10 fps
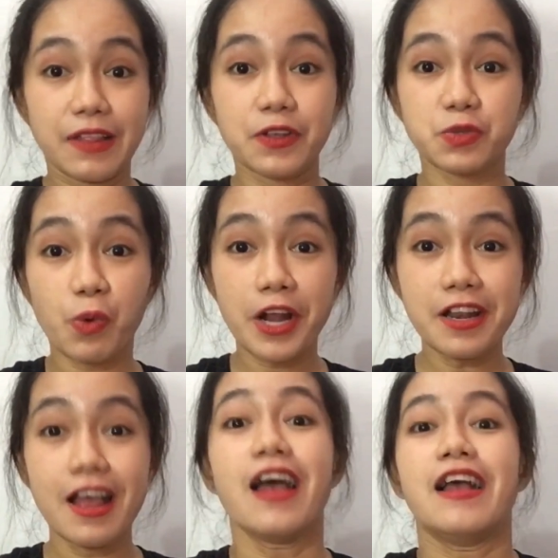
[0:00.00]
this one,
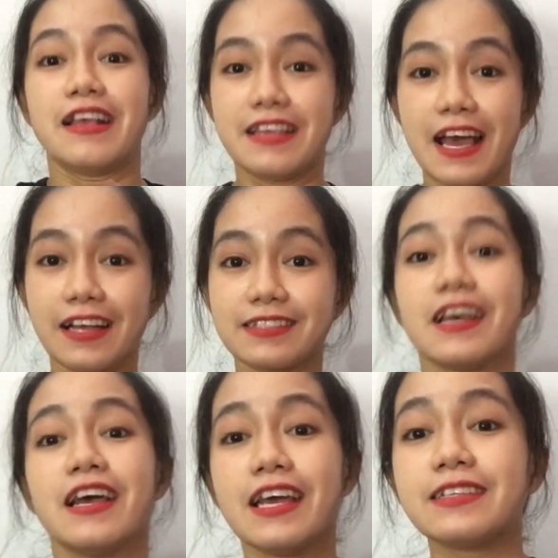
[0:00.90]
yes,
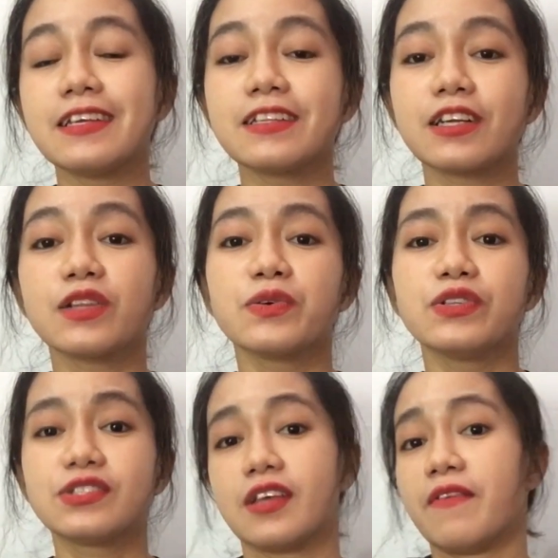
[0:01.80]
it
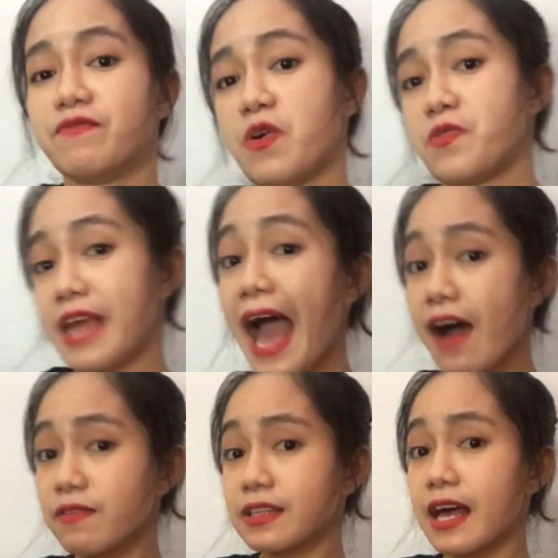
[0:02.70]
includes some
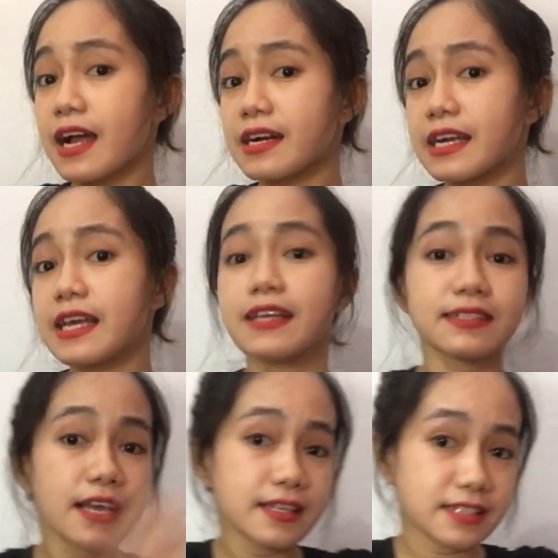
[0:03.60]

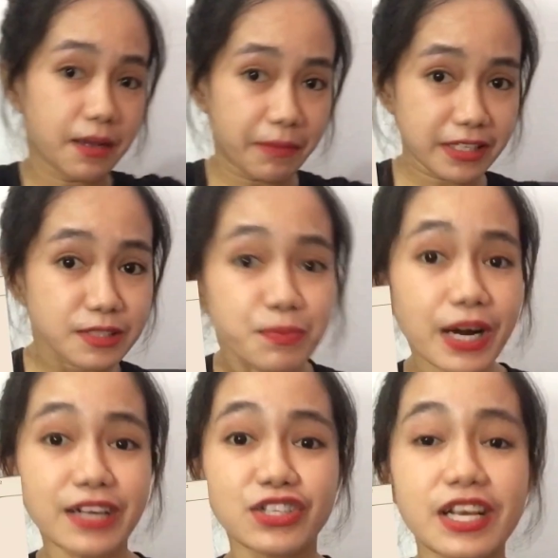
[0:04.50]
vocabularies, some
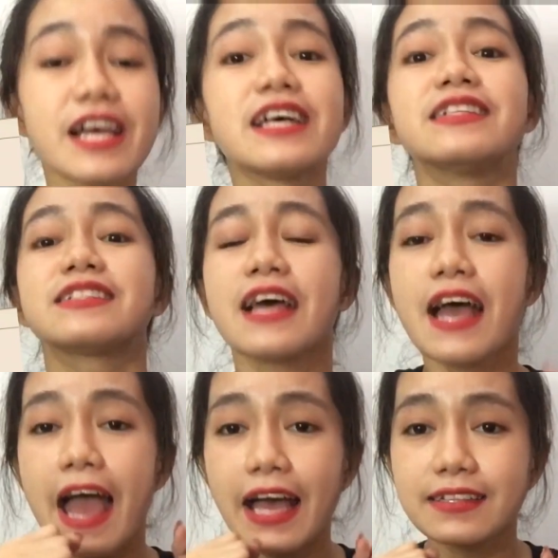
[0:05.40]
expressions,
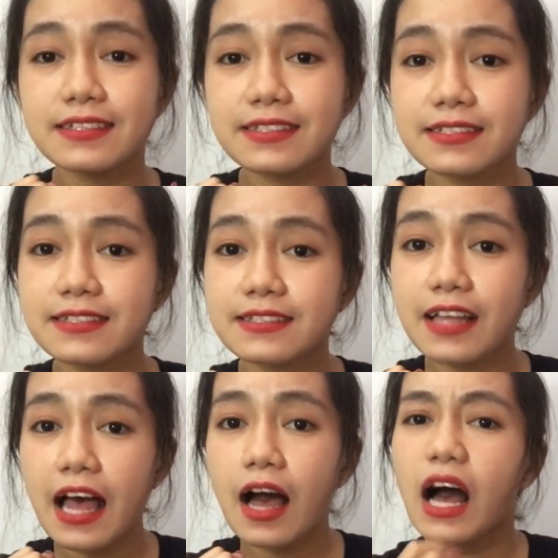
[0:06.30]
and
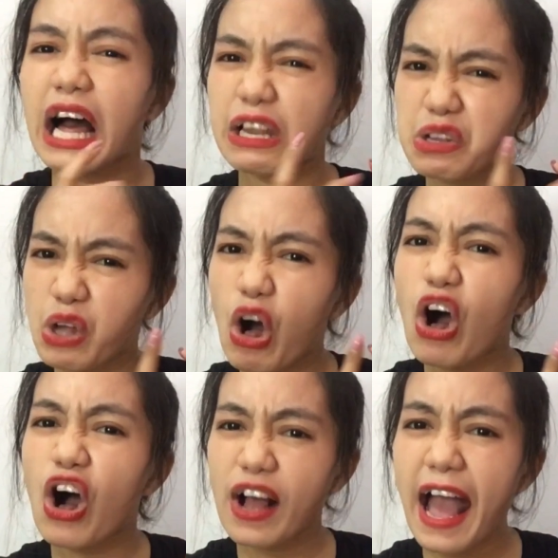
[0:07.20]
a
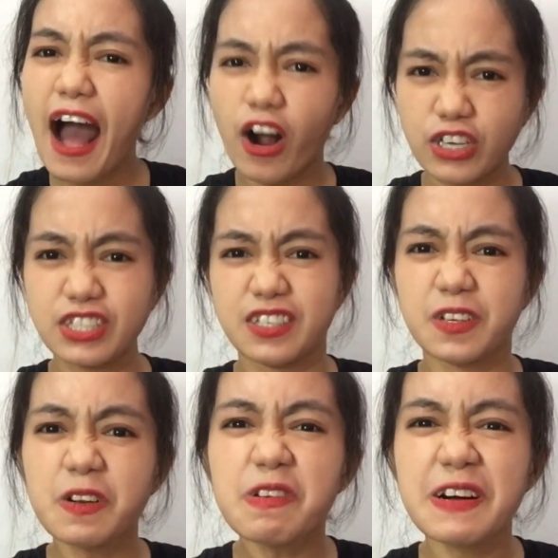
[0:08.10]
long
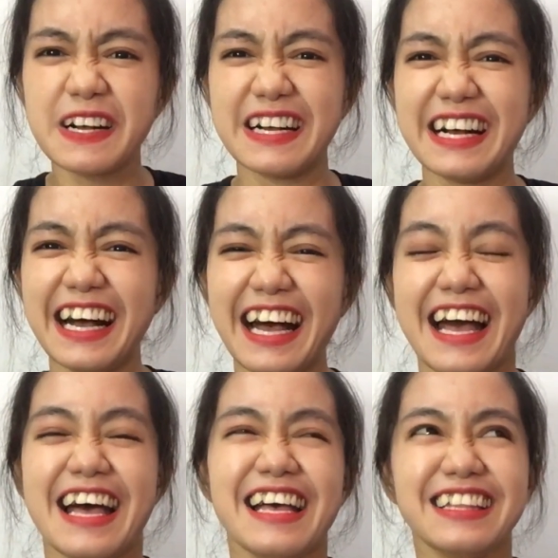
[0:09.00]
article.
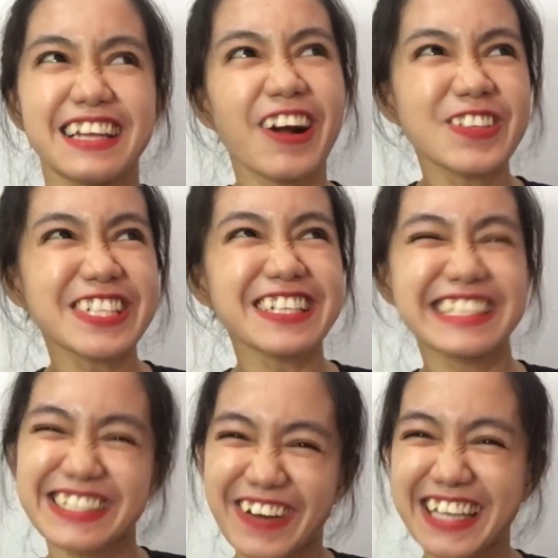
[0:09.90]
The article
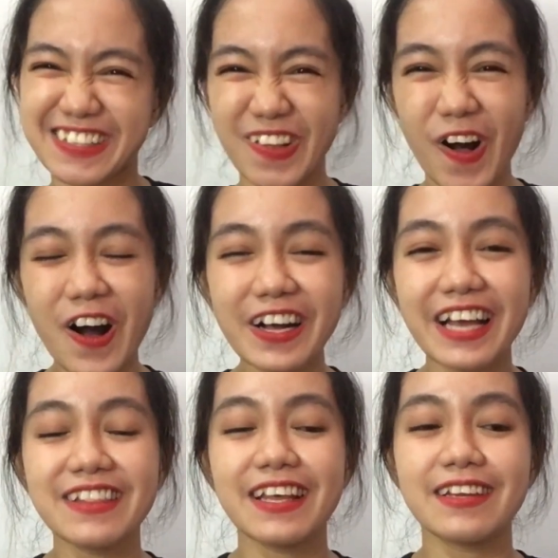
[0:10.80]
is quite long,
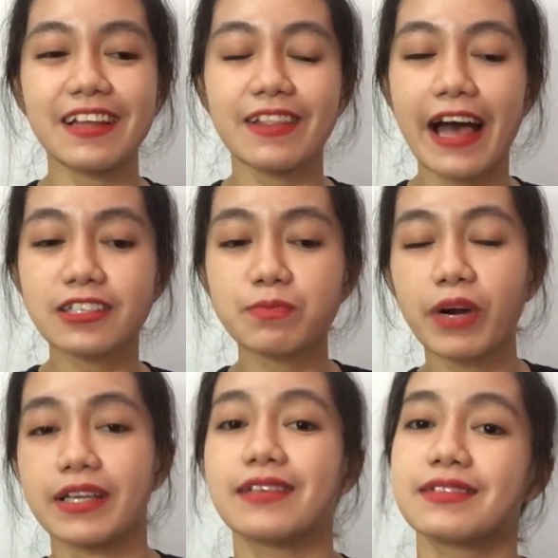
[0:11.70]
and then the last
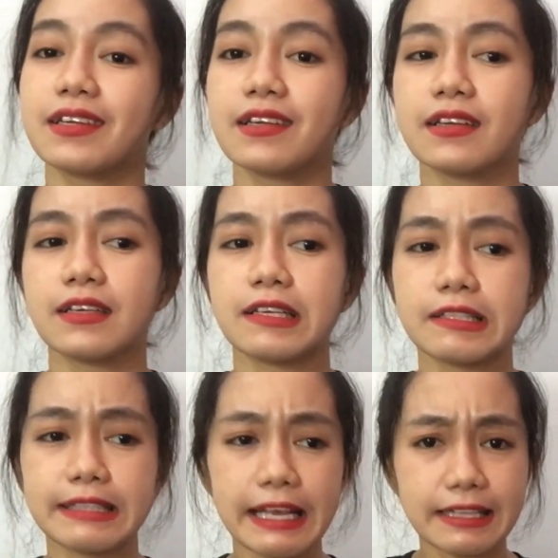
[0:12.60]
part is the
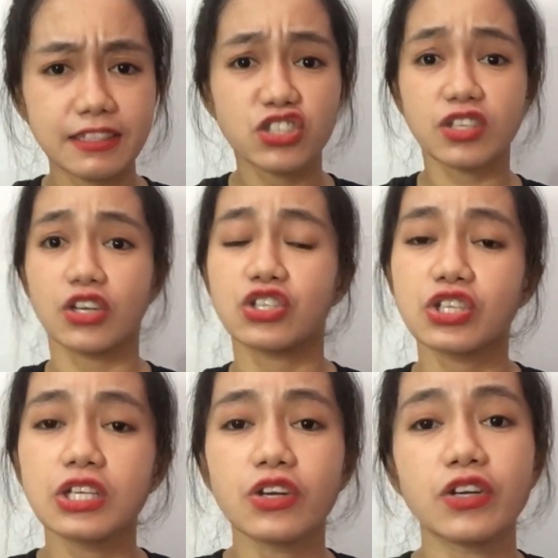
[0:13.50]

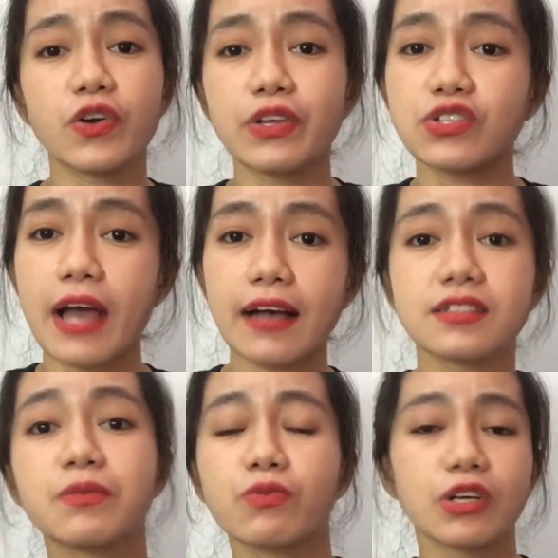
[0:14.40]
discussion. You're going to ask
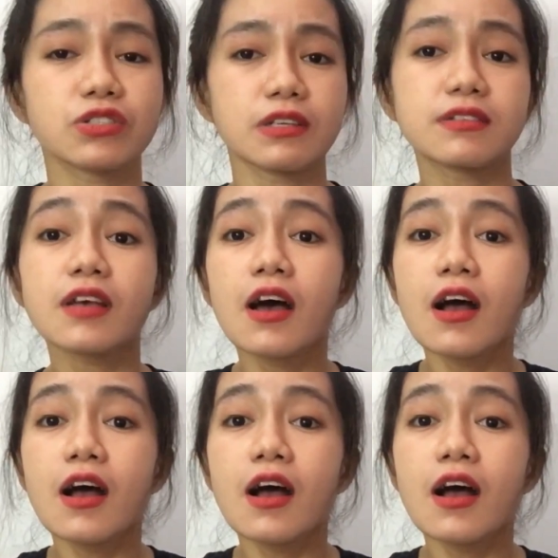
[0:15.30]
some questions